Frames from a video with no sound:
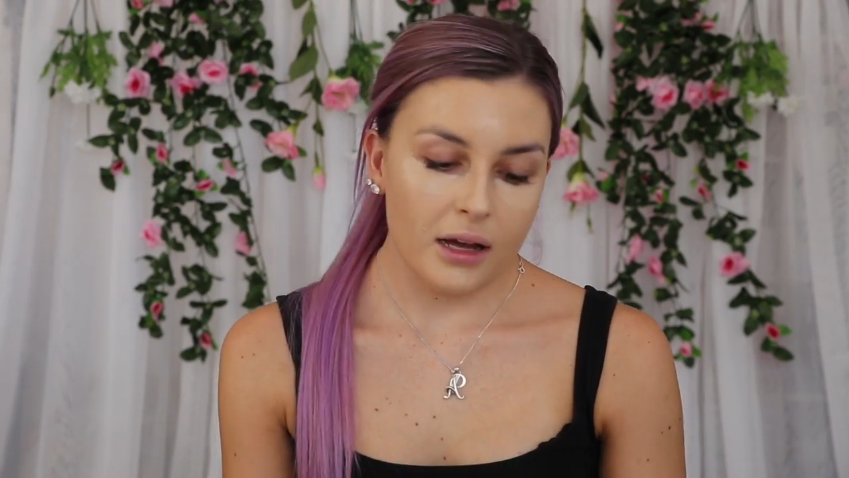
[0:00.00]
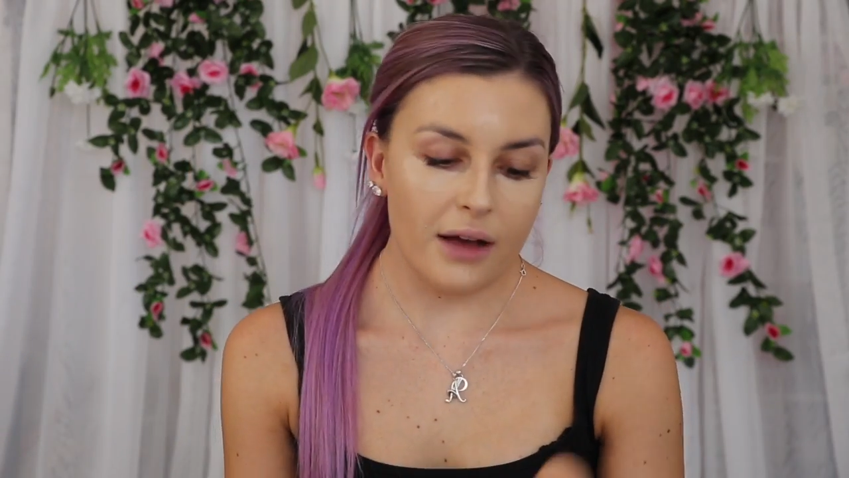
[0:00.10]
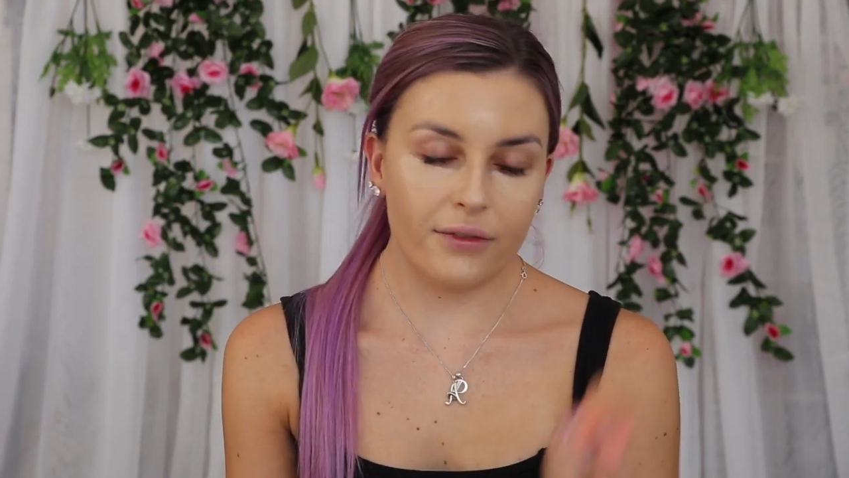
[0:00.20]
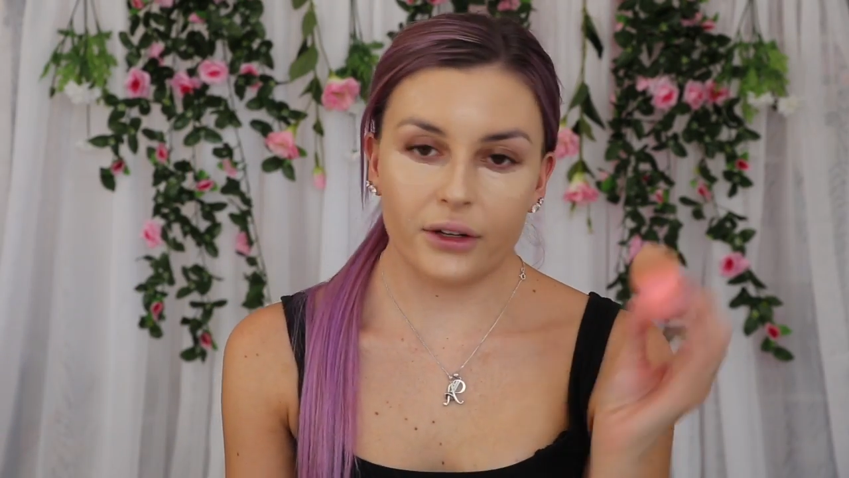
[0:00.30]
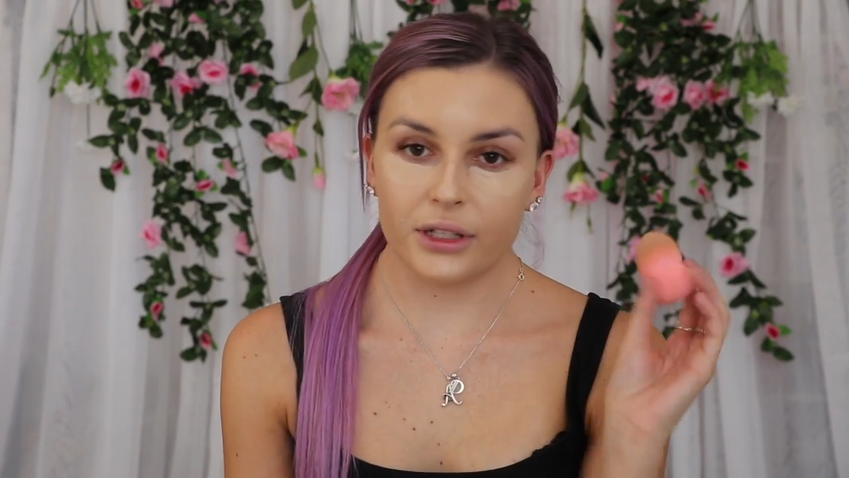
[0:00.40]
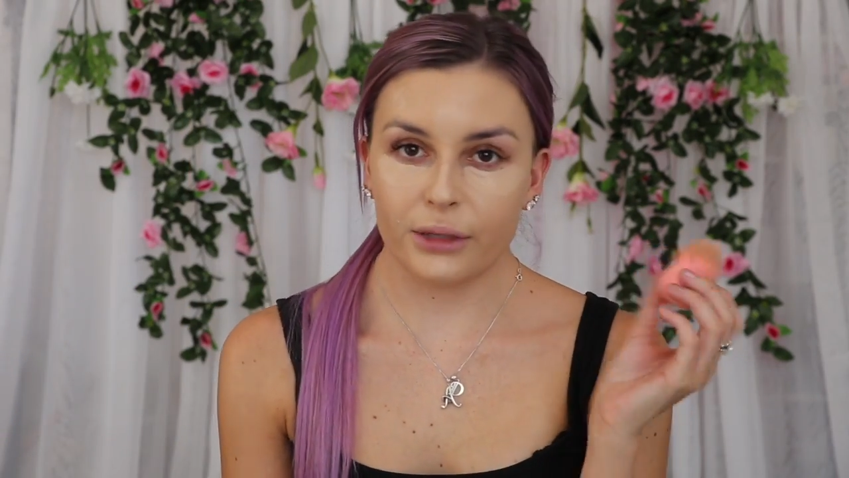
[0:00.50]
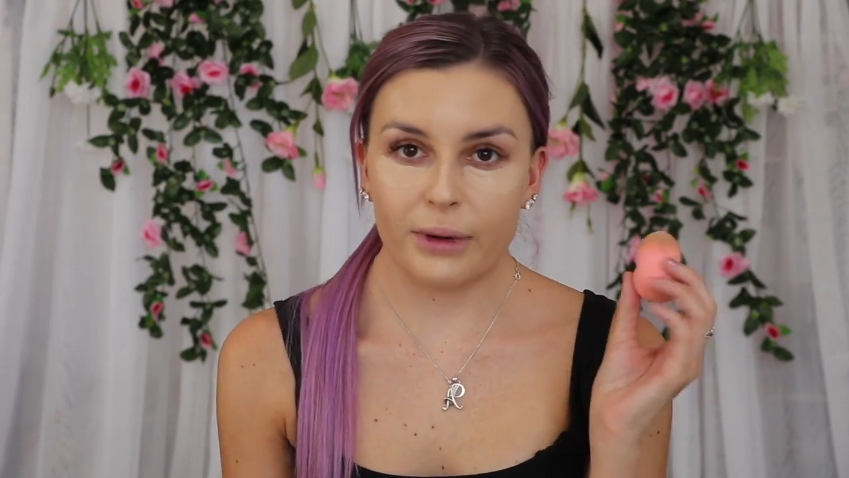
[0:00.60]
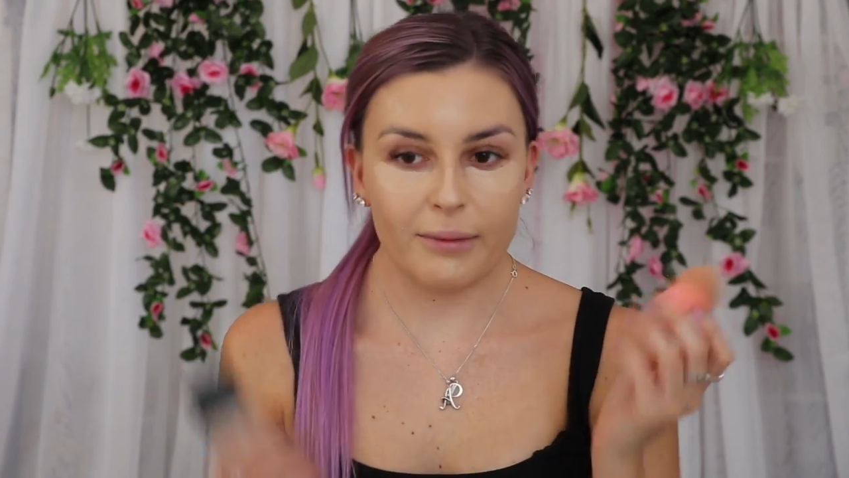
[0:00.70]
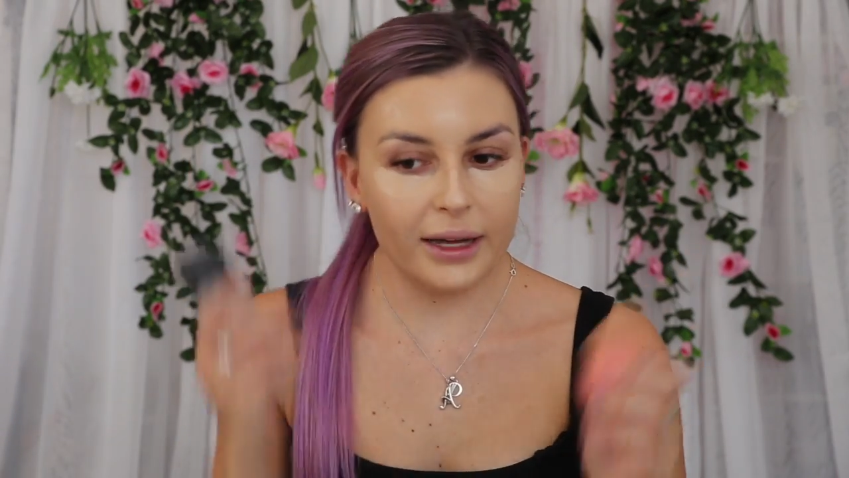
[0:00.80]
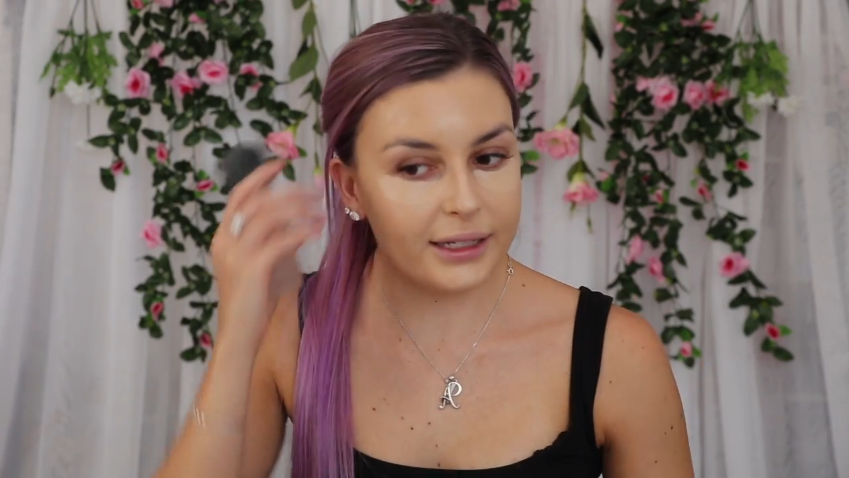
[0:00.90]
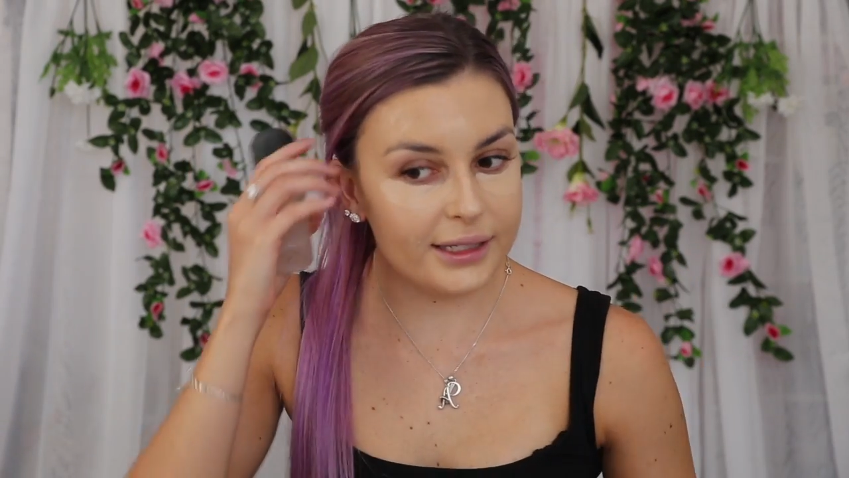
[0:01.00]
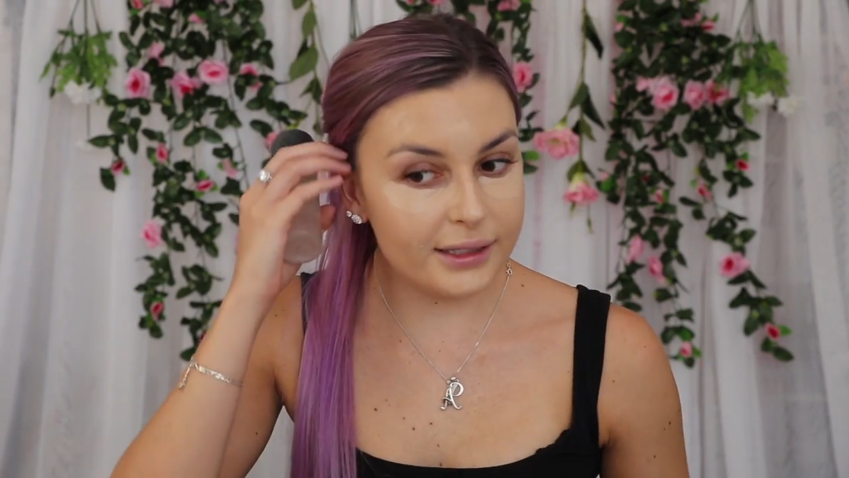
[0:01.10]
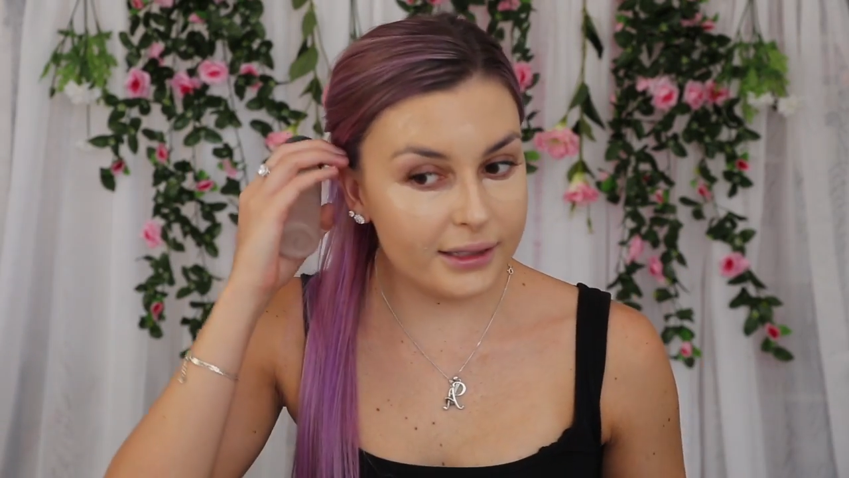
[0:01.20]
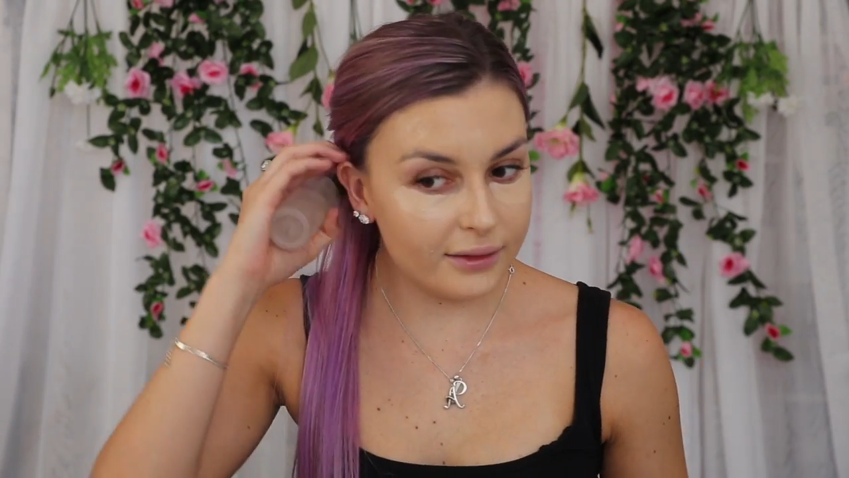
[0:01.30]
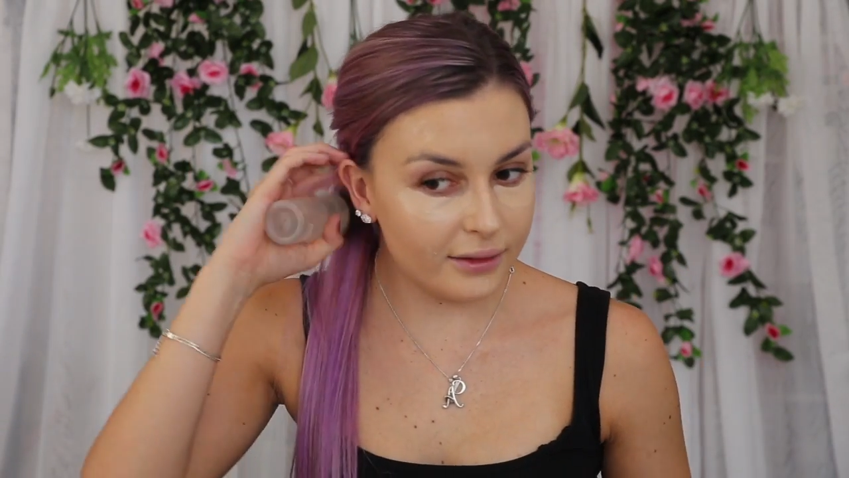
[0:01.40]
I forgot to wet my
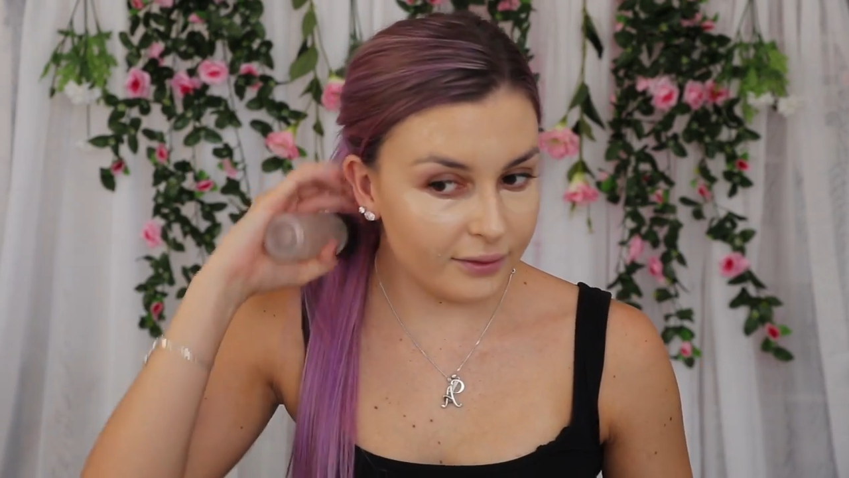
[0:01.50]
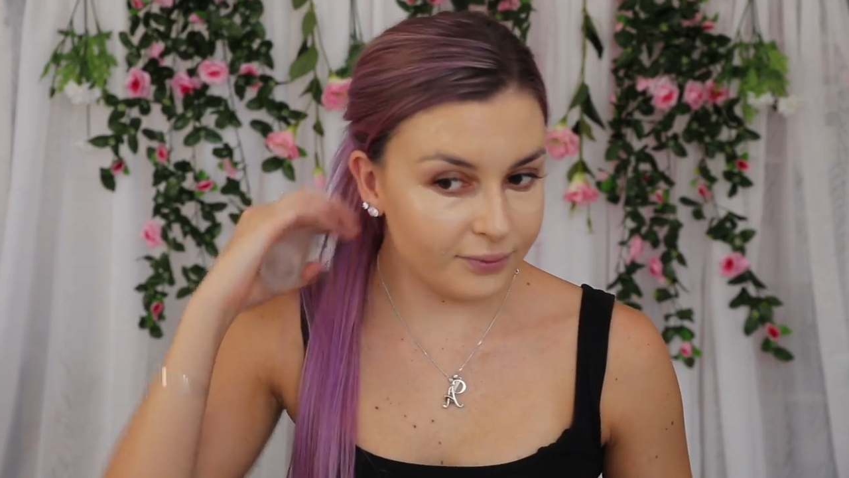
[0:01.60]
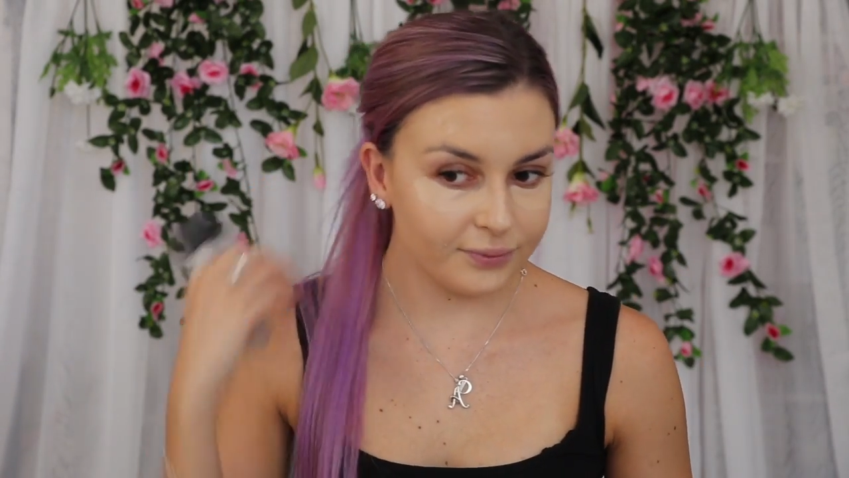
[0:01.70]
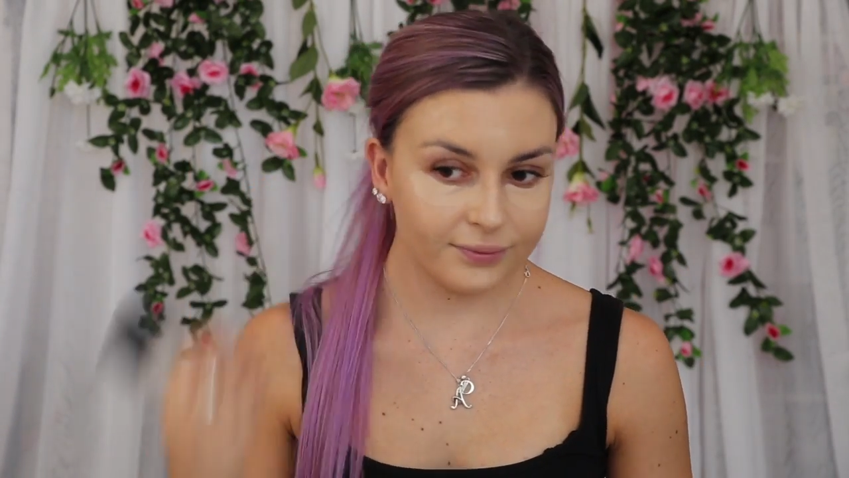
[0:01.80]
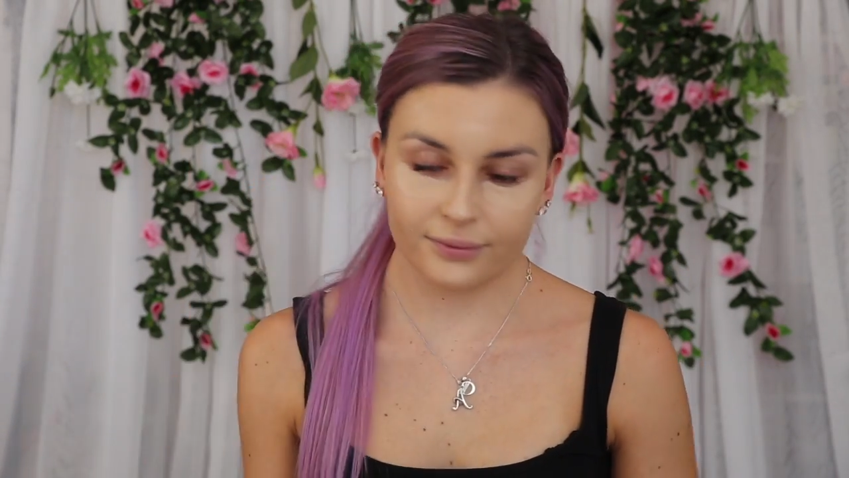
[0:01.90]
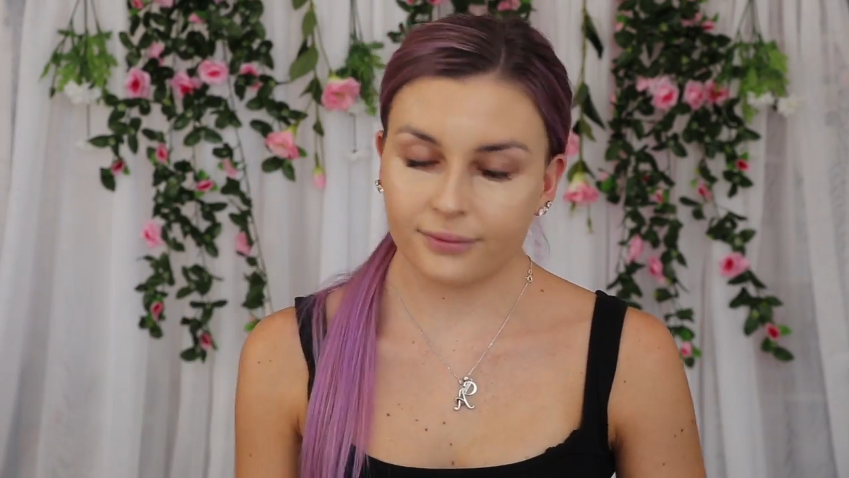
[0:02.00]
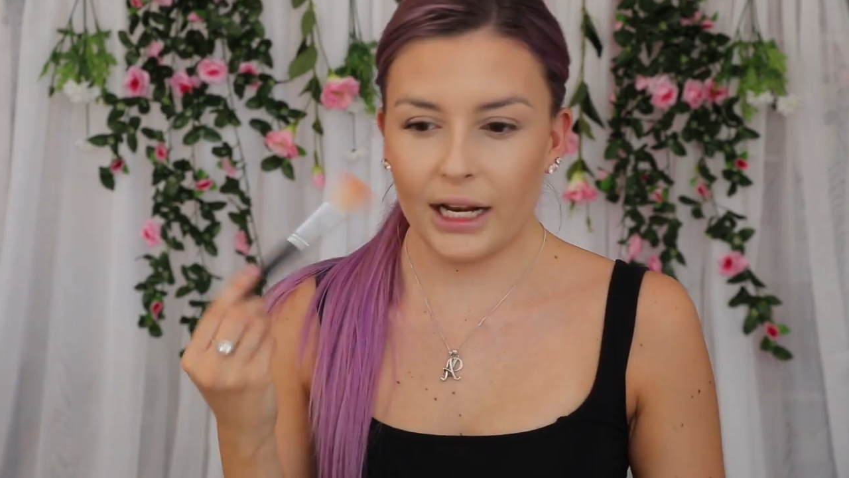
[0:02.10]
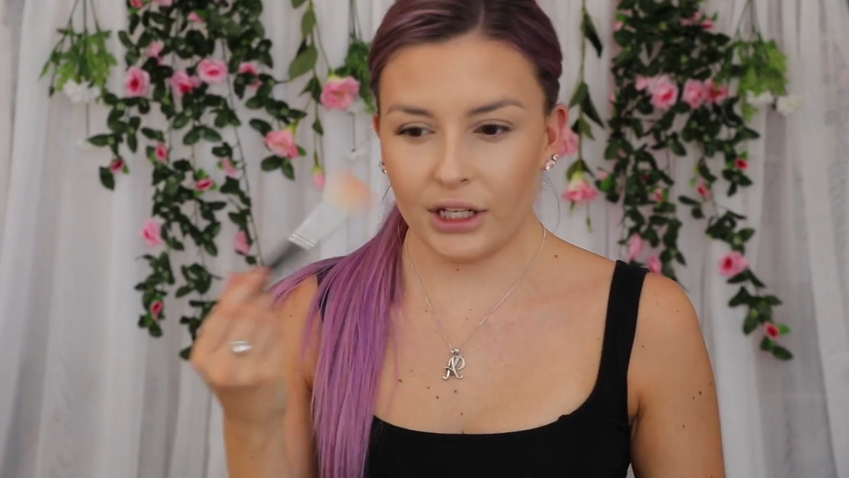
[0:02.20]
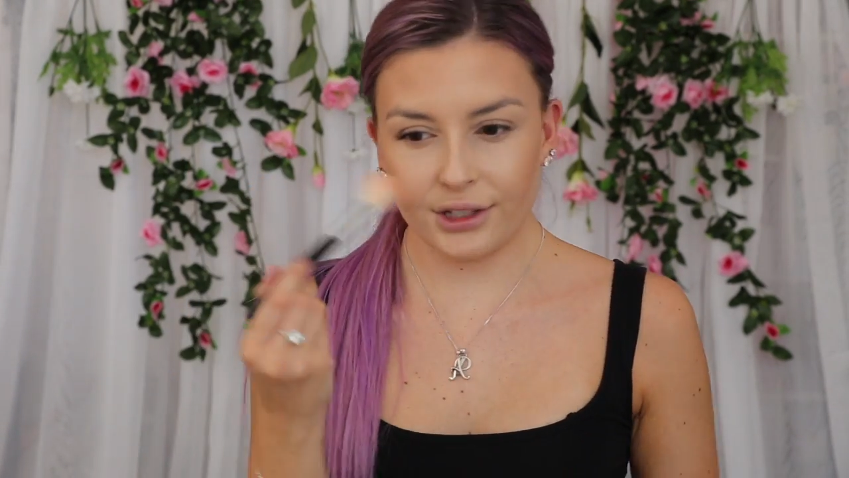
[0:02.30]
and